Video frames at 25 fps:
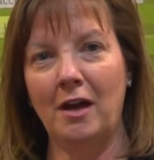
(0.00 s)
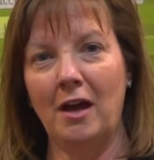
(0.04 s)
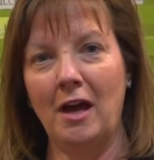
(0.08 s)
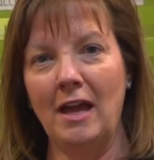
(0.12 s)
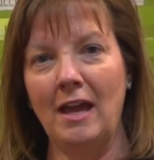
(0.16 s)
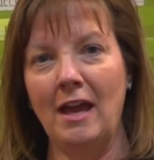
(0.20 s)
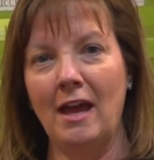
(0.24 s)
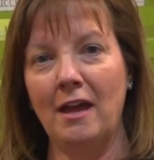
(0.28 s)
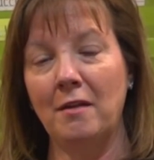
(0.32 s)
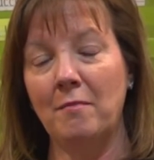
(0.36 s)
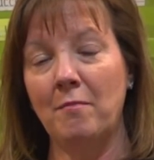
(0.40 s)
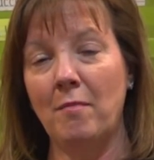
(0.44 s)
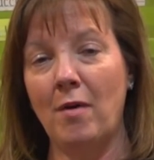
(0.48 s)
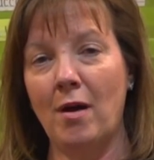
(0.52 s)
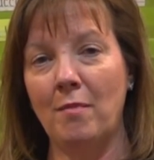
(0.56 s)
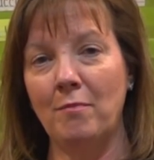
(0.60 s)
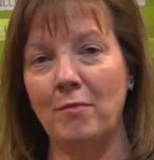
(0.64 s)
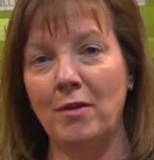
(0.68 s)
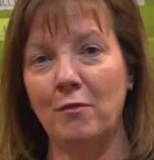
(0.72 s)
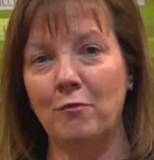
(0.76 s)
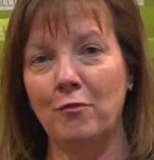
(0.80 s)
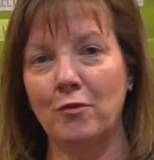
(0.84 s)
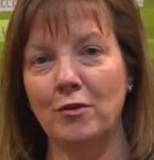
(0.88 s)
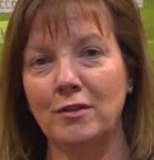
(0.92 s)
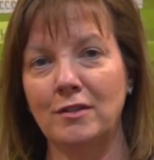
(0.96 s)
I had a mom
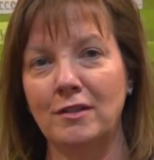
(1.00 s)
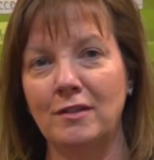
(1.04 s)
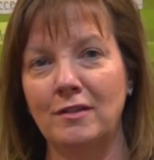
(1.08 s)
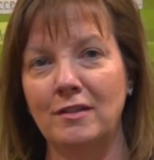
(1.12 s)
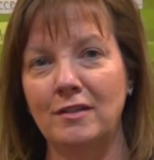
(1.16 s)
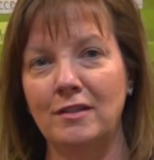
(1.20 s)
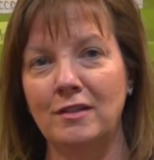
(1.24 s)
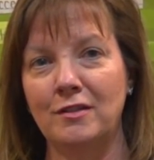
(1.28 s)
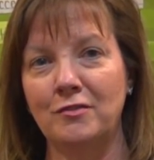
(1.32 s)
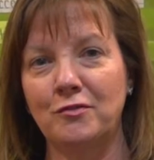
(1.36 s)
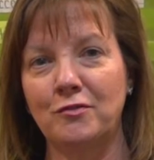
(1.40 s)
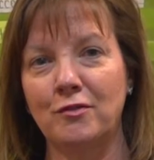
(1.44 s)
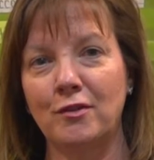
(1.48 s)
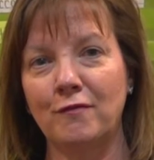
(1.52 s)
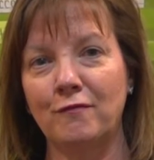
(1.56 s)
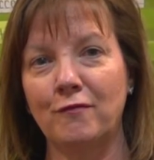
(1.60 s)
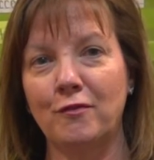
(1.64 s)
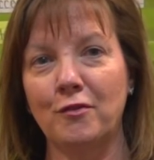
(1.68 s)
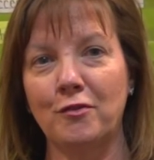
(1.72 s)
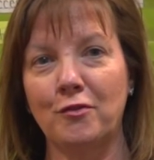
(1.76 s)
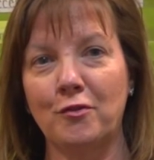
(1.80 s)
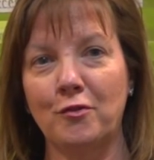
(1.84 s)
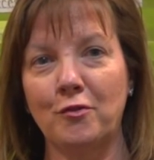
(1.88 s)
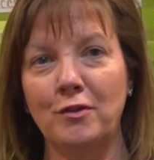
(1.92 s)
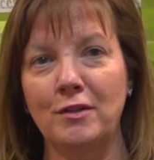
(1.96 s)
that worked in the district
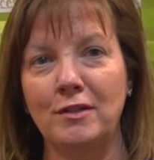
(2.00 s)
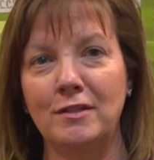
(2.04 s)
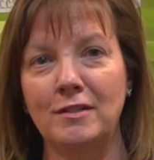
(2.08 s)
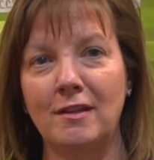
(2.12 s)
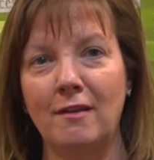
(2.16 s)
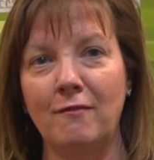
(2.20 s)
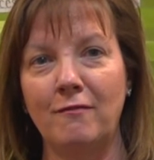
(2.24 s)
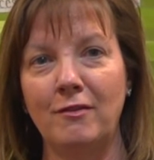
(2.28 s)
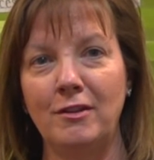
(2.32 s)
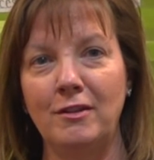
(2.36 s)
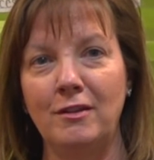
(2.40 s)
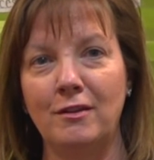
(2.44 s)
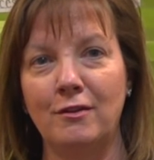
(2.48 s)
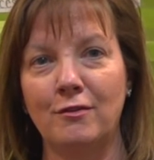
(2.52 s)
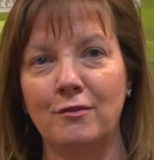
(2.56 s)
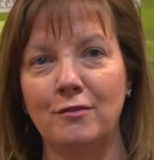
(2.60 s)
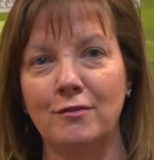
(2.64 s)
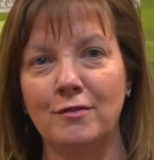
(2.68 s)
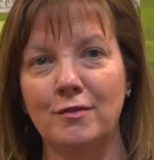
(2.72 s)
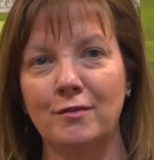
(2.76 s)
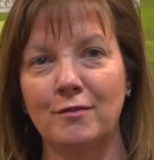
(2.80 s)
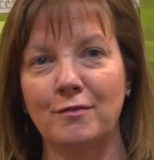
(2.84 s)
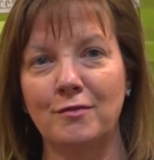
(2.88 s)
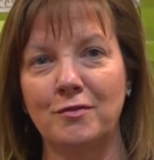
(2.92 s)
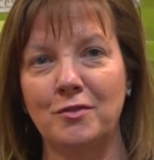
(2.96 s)
for 37 years,
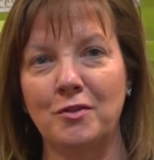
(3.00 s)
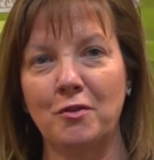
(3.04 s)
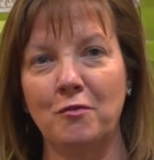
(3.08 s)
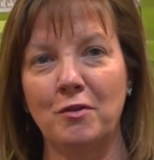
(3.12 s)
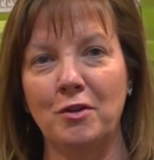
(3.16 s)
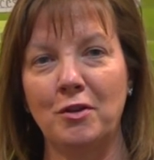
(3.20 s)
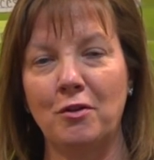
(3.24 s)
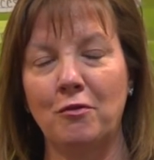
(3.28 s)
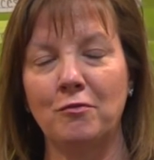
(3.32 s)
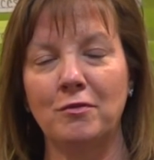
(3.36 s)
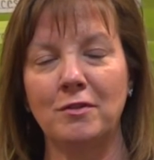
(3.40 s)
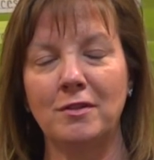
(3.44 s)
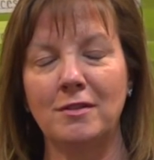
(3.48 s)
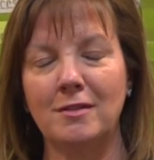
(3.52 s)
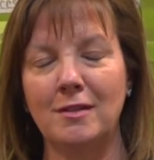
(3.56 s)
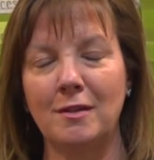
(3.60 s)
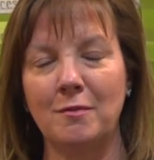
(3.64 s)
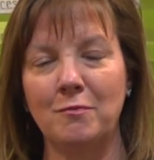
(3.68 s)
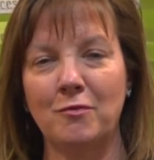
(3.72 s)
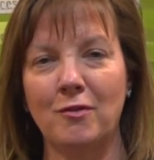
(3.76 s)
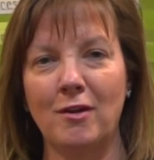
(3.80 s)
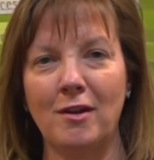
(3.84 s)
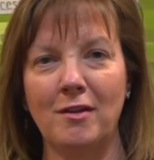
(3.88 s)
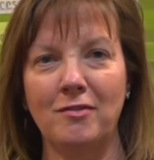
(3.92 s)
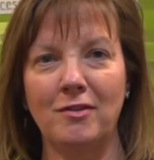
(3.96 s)
so it only
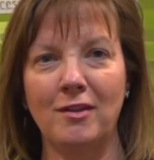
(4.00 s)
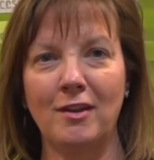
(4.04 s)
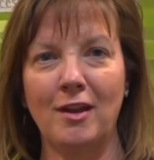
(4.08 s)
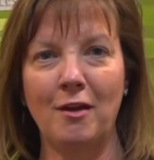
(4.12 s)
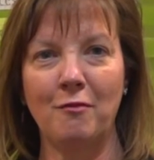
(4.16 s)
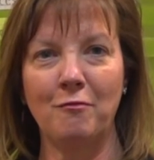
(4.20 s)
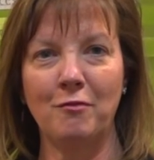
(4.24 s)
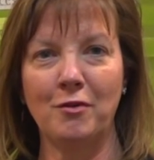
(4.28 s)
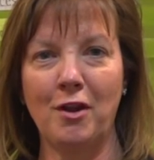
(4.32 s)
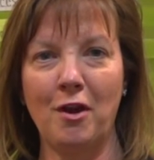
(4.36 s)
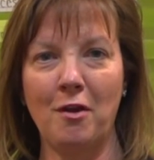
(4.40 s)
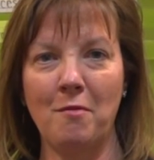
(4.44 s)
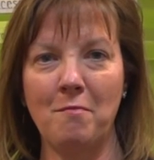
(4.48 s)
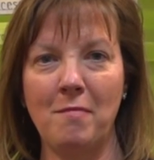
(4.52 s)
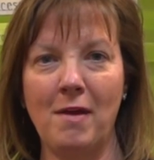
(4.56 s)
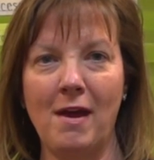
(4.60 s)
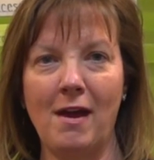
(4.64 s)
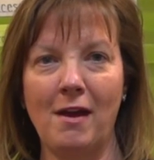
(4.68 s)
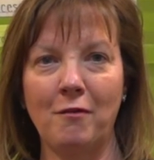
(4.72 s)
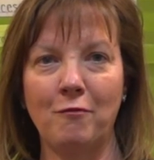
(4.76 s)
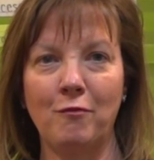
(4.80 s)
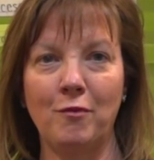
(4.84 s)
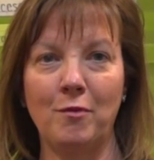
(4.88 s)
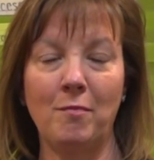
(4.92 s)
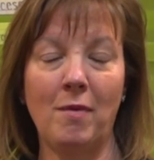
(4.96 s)
seemed right that I would come
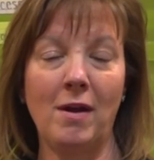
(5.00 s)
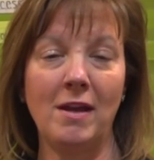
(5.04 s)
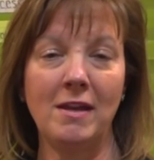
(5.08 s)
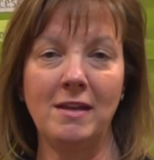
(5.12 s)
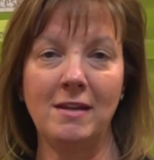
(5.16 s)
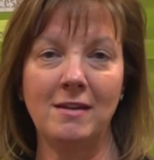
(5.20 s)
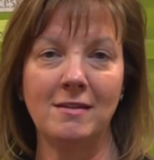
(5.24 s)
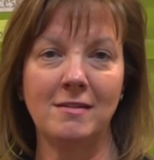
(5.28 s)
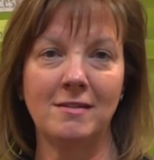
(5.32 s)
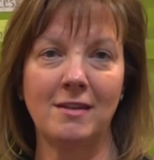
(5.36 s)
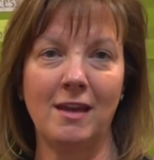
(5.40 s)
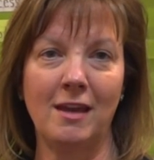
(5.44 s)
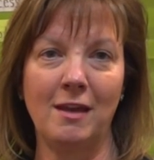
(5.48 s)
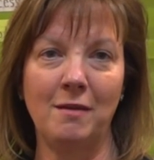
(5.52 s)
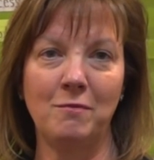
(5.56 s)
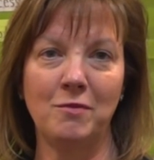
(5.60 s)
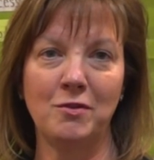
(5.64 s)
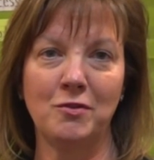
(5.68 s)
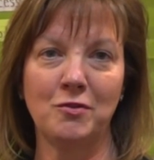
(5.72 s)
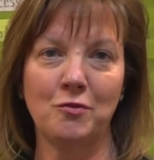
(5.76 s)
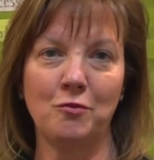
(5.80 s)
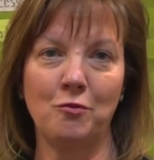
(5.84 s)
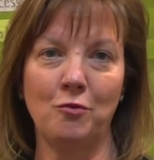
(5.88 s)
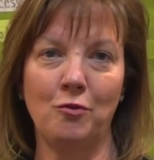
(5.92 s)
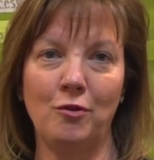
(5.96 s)
back when my kids came
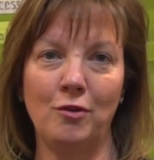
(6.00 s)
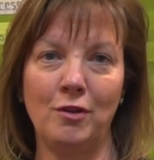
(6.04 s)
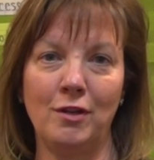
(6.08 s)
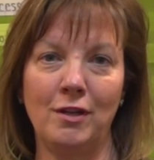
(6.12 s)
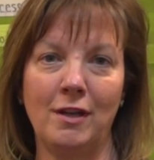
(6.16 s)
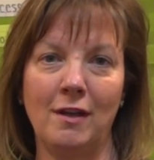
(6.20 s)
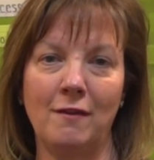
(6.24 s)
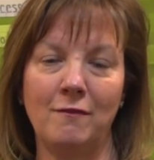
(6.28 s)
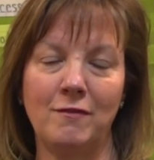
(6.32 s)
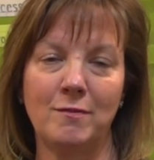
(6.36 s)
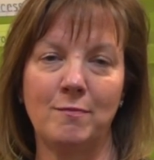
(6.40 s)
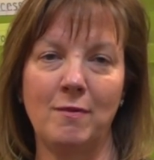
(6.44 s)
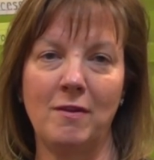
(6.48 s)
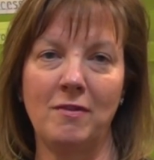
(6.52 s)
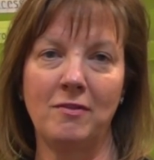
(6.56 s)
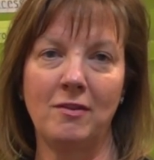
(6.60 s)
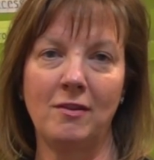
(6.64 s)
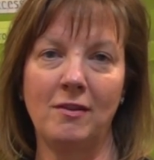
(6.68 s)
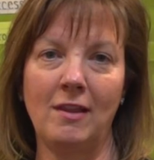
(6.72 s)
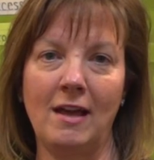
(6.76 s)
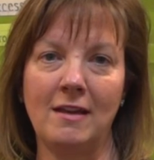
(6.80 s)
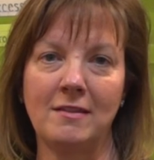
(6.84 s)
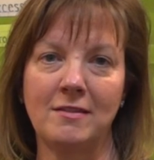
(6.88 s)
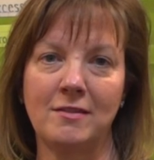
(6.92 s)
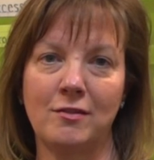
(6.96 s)
to school, and I've spent the
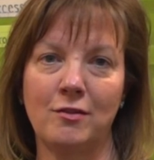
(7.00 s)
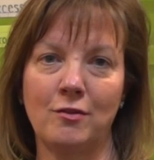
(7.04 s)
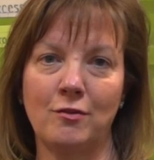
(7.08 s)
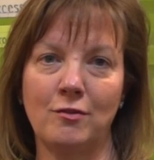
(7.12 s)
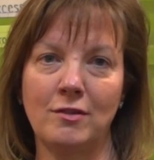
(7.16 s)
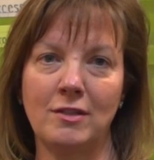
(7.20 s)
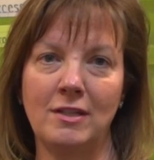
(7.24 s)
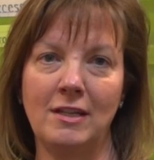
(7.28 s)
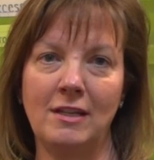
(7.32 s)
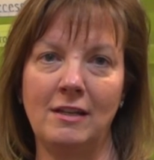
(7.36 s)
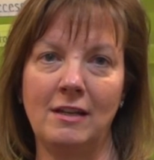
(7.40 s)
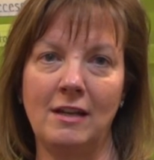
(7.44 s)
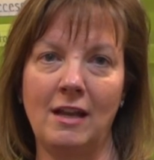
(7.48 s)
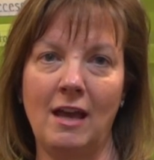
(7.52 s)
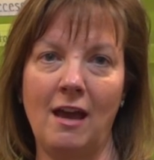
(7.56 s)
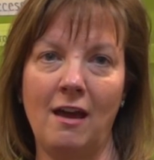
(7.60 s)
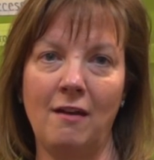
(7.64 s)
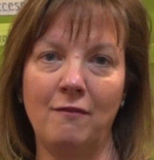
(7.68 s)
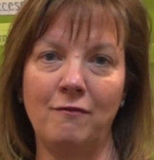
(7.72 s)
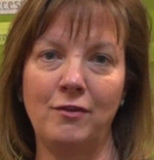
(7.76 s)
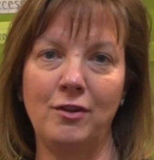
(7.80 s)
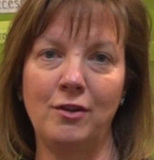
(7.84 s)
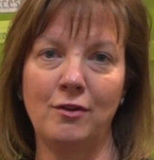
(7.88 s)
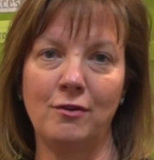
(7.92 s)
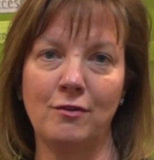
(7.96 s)
last 13 and a
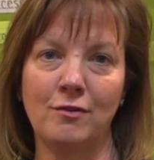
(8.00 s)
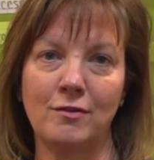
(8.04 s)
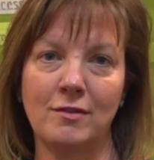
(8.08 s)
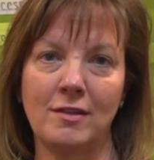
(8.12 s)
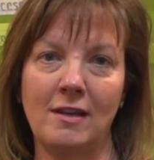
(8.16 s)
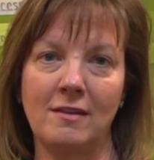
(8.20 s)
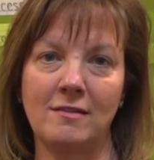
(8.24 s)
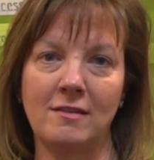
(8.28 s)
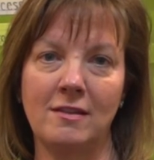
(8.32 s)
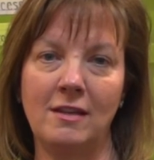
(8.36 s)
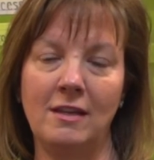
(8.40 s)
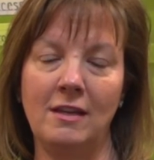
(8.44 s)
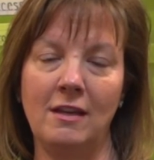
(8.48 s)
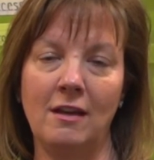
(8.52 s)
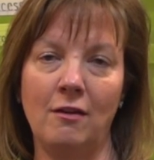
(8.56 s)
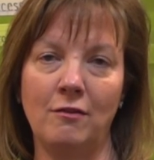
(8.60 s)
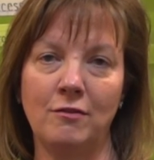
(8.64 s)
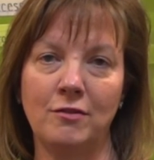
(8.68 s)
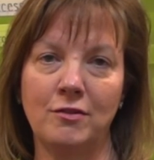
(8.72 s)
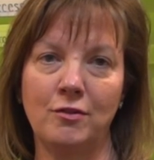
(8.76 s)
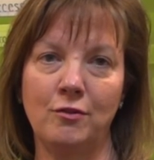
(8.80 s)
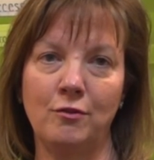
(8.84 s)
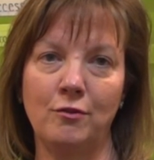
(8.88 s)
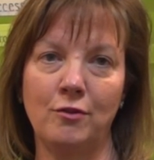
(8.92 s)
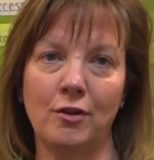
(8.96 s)
half years as an
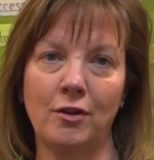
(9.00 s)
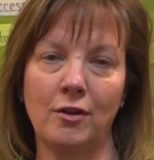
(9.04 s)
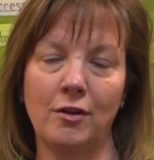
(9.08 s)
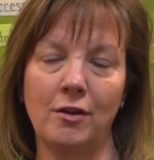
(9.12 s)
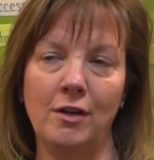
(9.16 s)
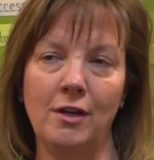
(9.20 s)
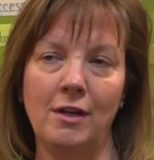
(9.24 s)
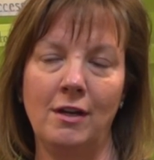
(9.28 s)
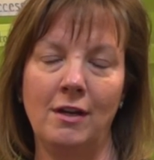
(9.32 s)
EL tutor.